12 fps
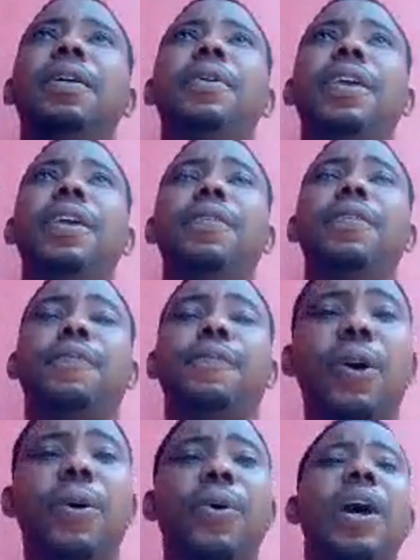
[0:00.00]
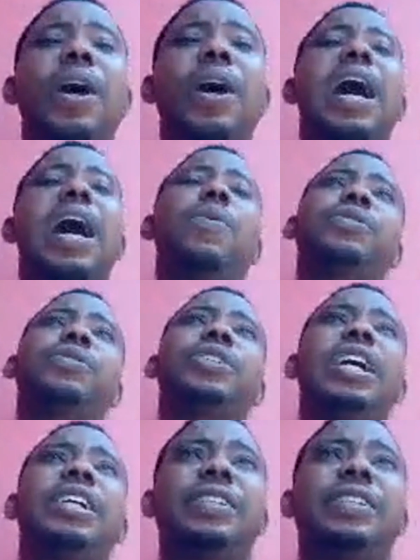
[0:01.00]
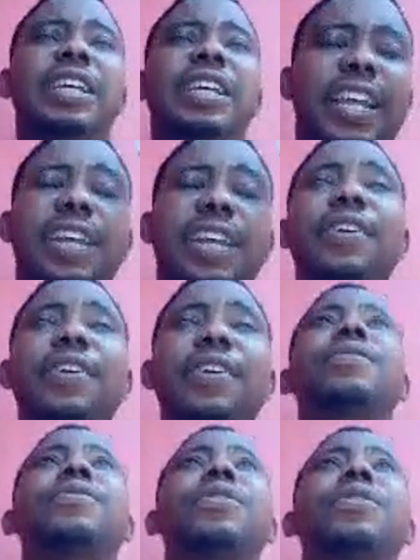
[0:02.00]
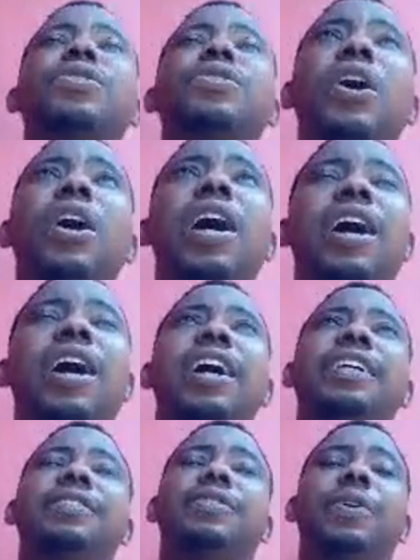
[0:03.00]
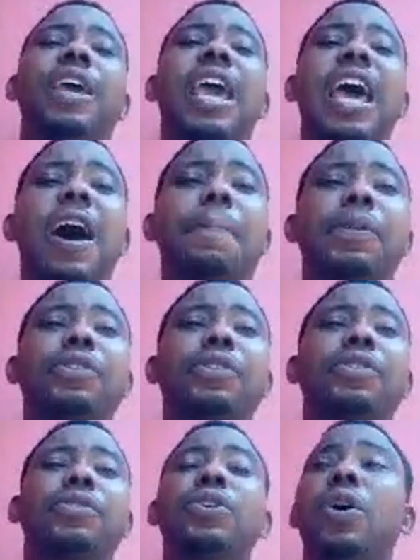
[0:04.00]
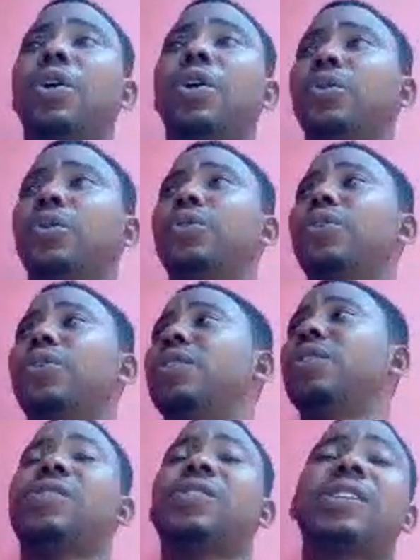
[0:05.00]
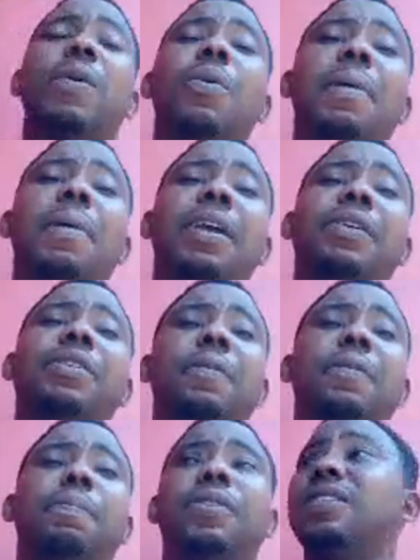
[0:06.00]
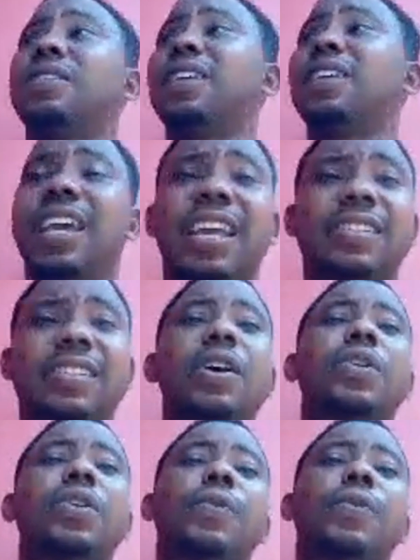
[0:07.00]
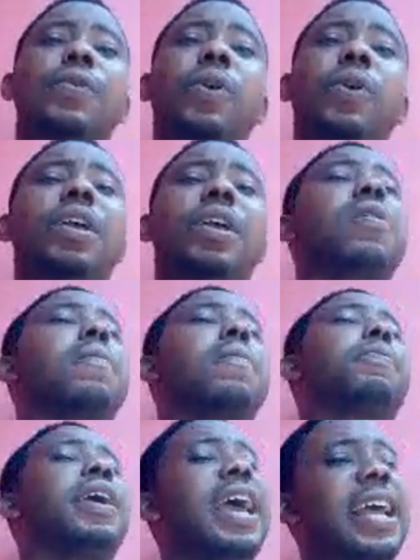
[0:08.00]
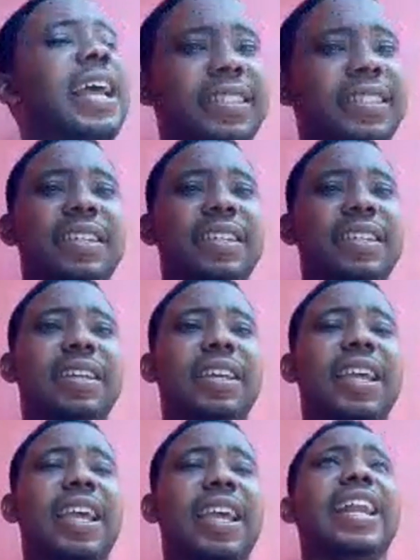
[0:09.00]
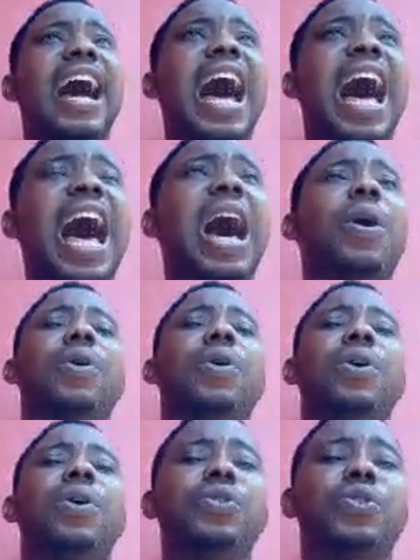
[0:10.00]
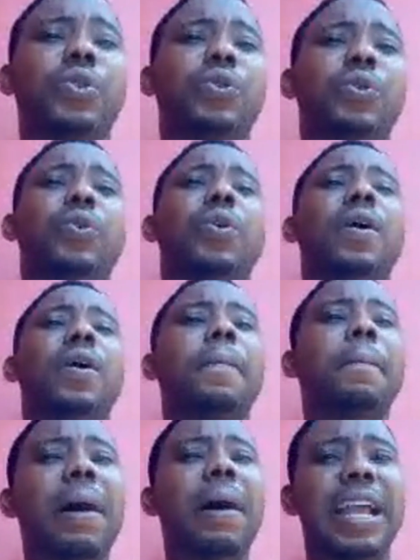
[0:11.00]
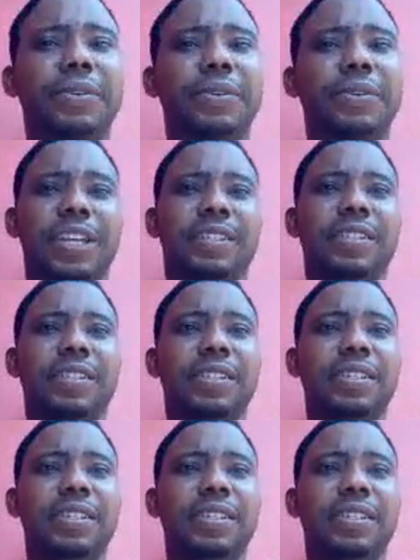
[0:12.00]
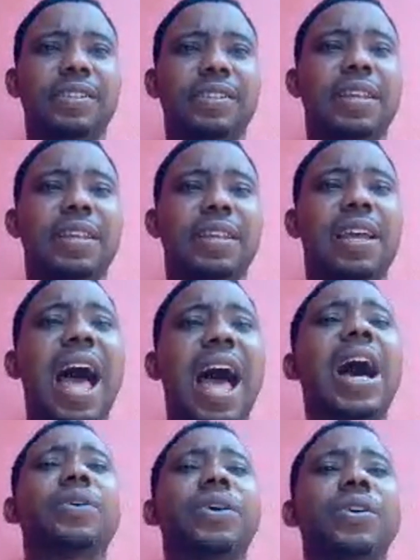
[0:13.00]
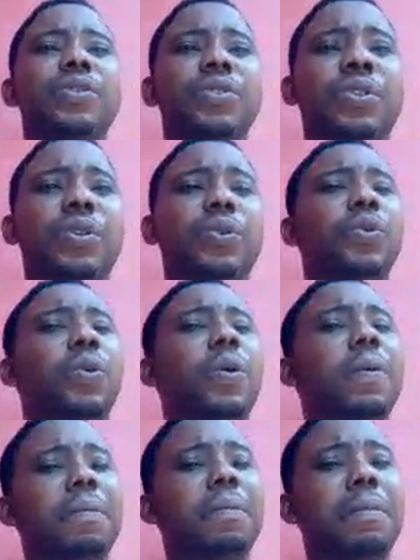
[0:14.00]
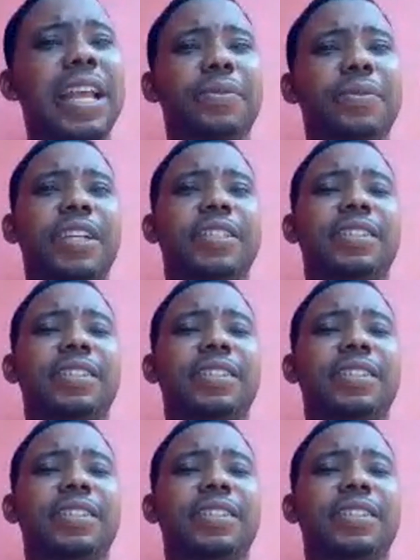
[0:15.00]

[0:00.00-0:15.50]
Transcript: info I want to share today to ensure and to help those who do not understand what migration process is to fully comprehend it and how to migrate. How to migrate.